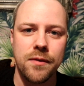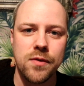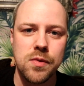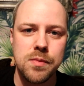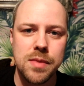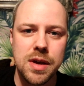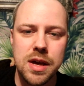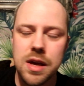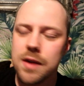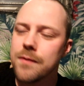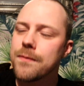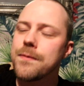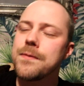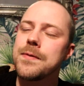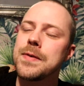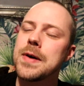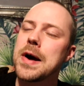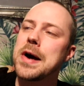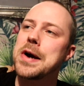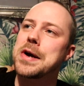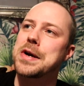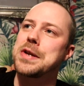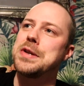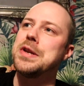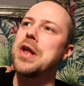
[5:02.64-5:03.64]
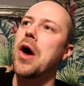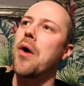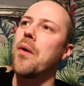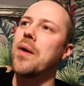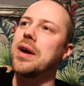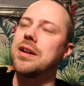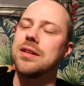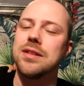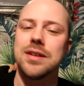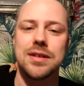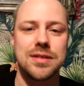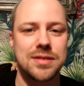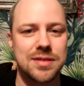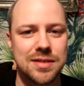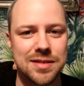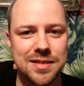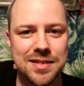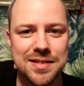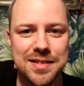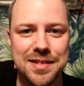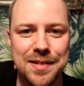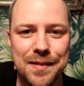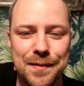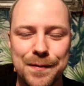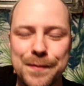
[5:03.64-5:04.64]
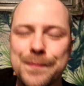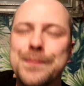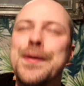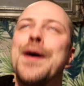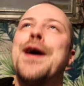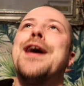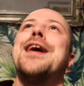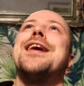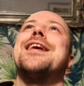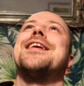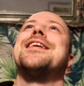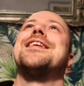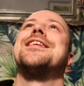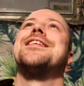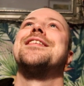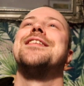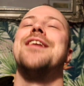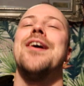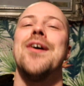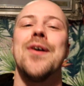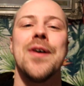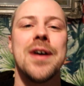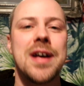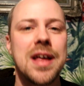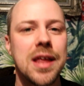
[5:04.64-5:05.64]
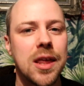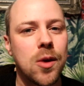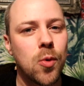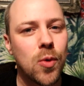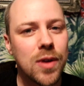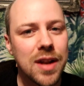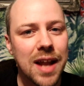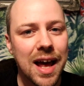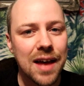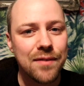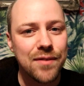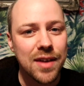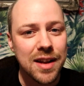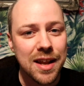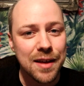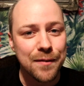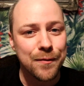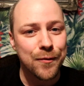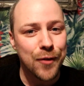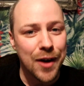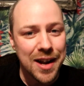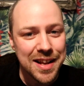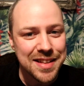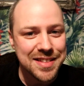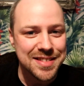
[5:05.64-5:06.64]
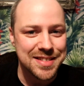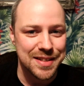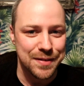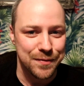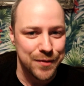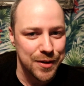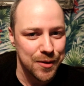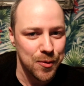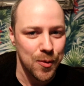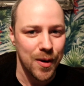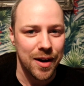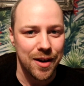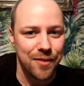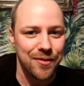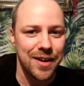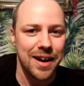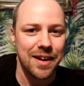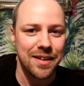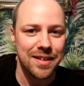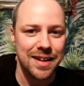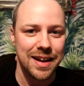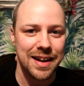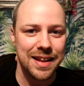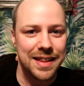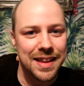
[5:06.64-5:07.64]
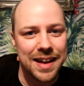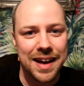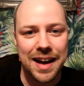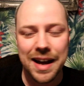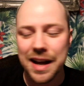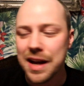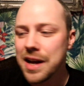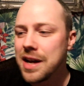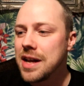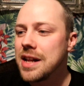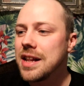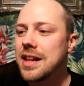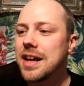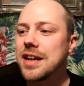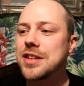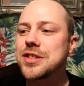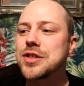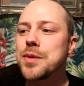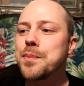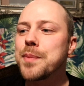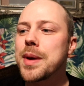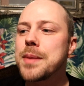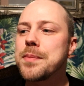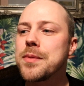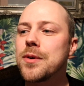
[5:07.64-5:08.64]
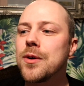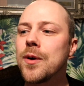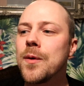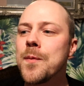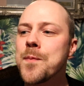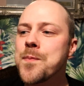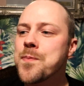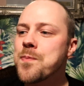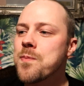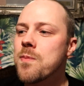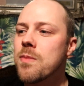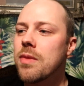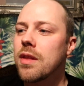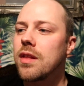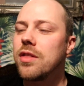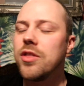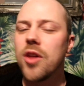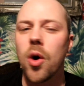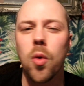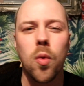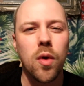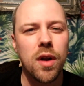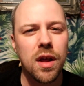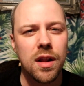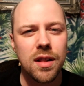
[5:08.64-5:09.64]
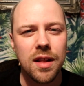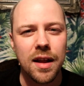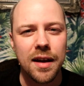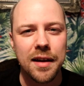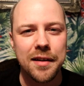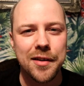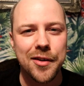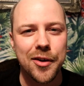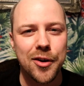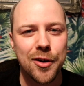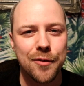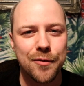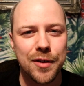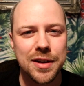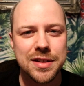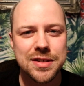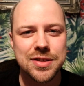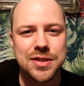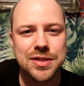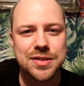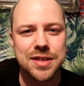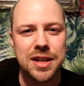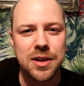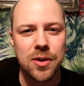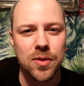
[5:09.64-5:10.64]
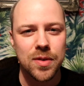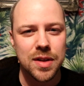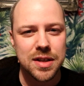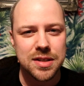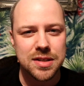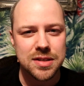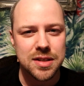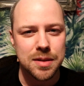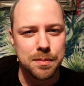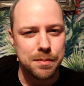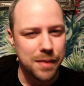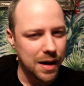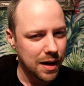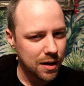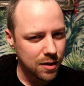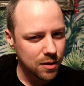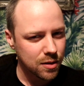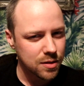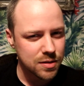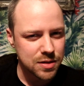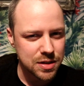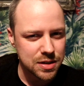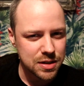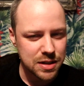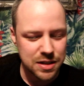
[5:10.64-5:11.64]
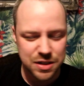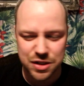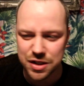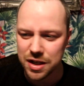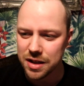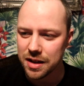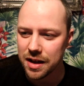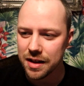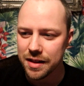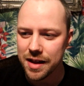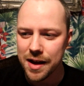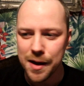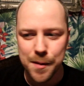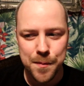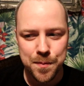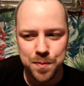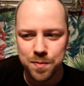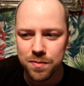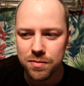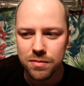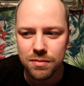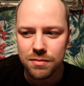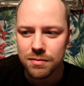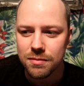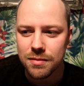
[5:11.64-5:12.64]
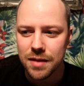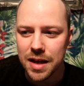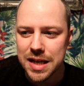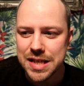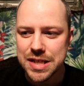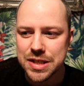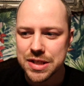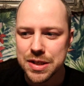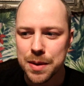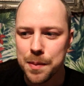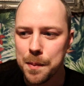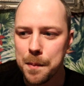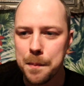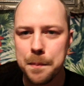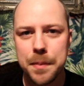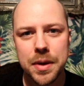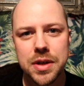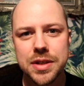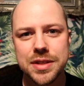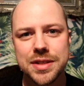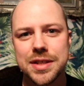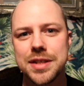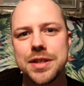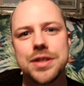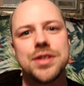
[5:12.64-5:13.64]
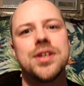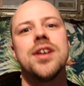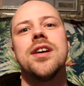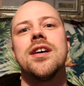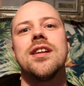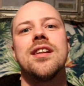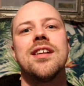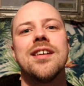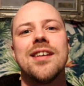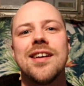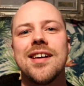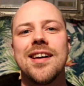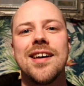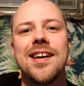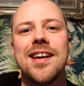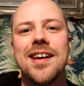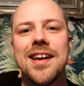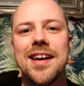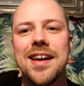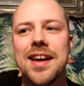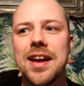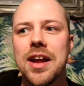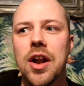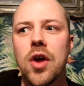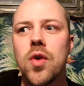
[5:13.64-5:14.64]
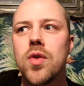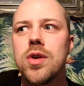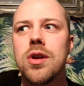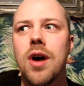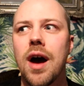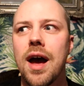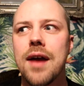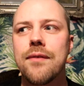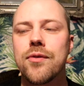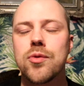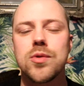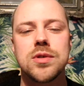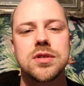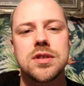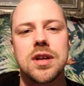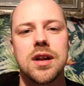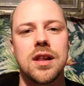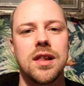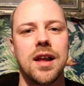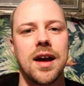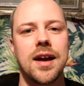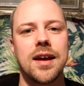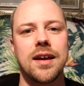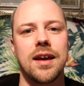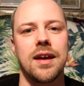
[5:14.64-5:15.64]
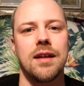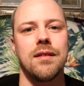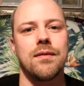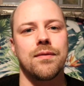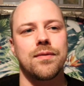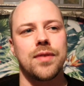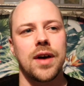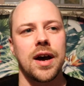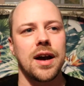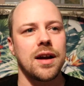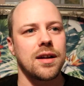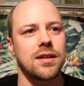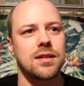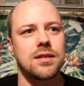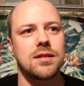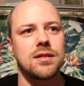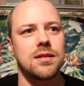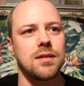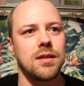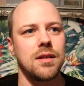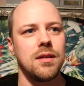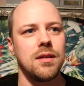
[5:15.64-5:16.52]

bother me? Fuck no, it doesn't. Fuck no. You wouldn't have any friends if you went around like that. Like some people not wanting like girlfriends because they don't listen to metal and st shit like that. That's some pussy shit. You know, not everyone's going to like it. In fact,